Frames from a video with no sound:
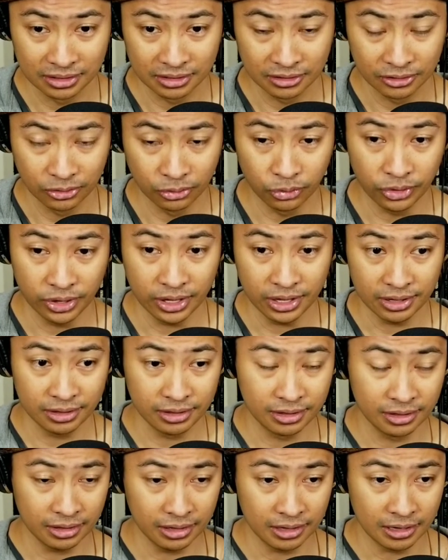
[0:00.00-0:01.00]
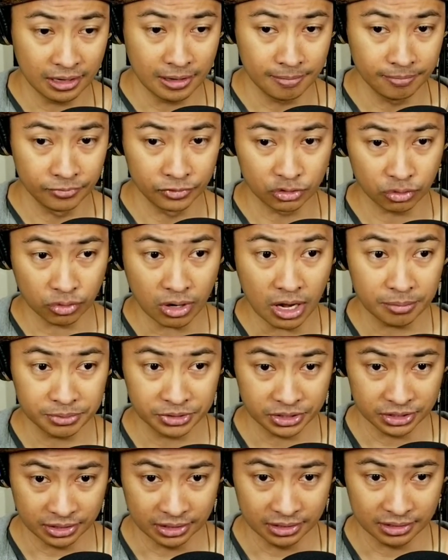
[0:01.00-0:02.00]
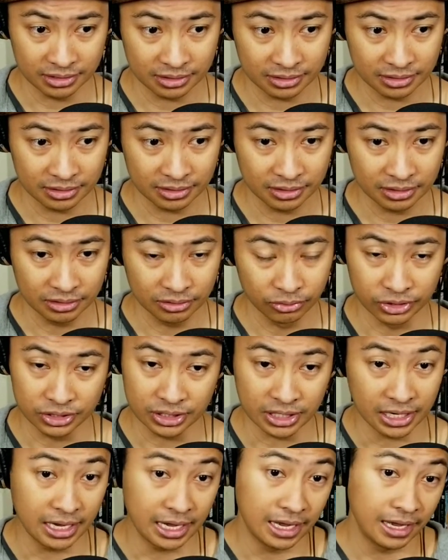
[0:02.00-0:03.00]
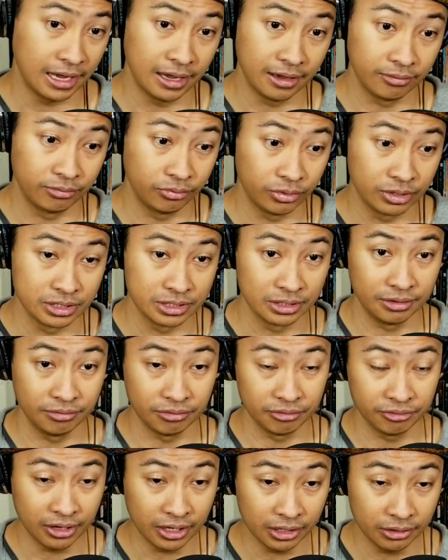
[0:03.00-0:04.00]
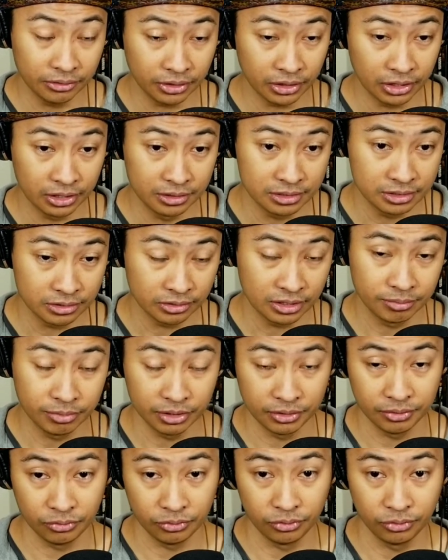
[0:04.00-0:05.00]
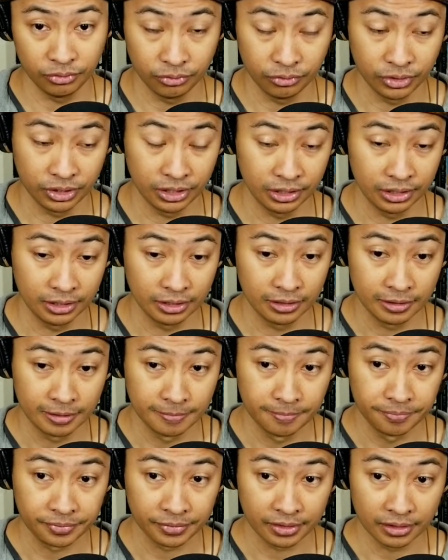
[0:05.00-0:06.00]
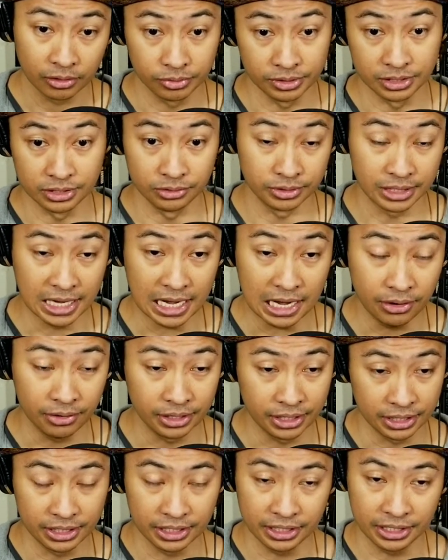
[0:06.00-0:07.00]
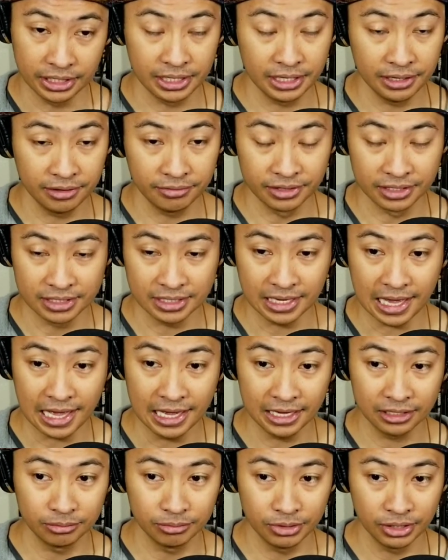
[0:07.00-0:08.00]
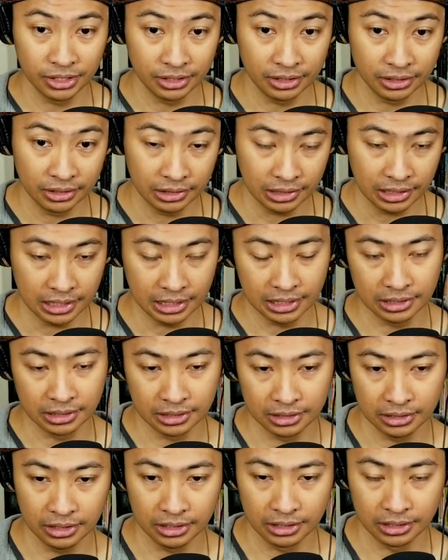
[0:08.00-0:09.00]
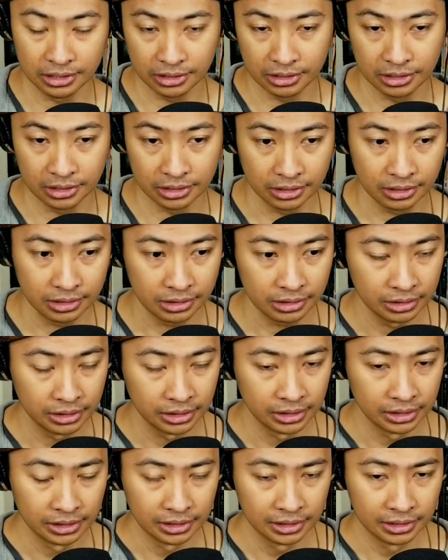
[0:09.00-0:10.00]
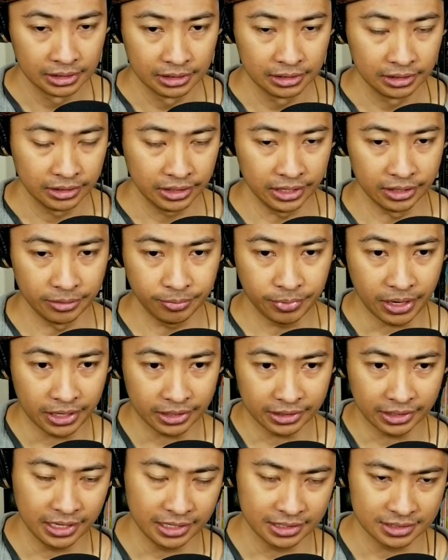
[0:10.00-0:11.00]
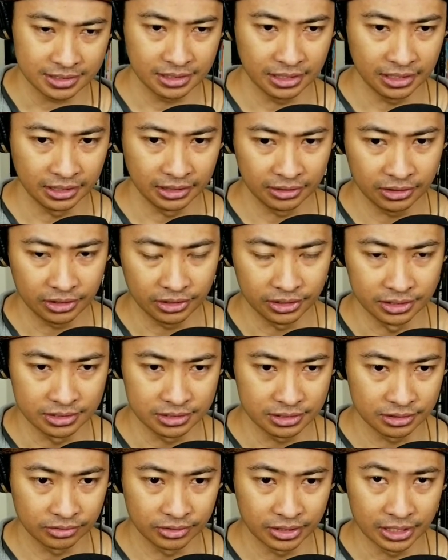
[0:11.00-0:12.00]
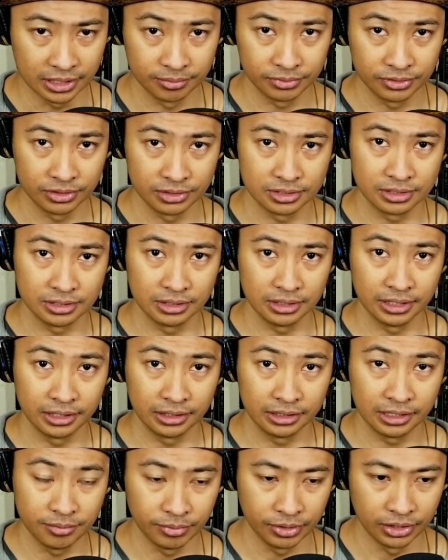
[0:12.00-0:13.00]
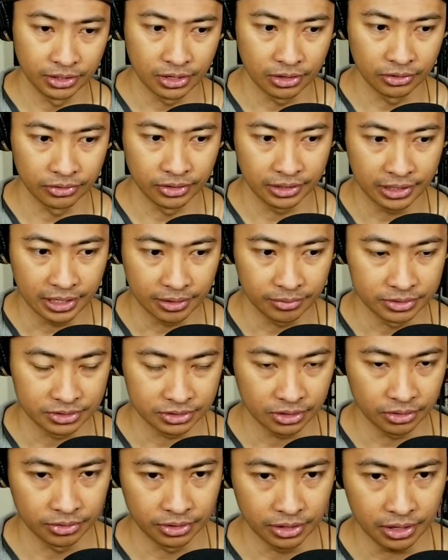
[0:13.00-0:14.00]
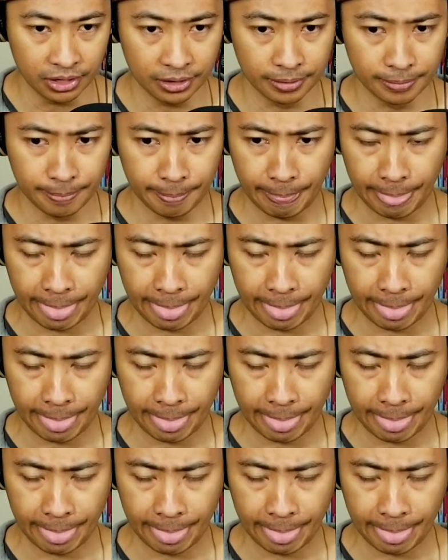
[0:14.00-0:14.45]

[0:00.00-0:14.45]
with um, Drop Shut, which I, I, I wasn't even following on Instagram, but we we do now. And he, he even tagged me in in a in a podcast thing on Instagram just to like let me know that that one's going on.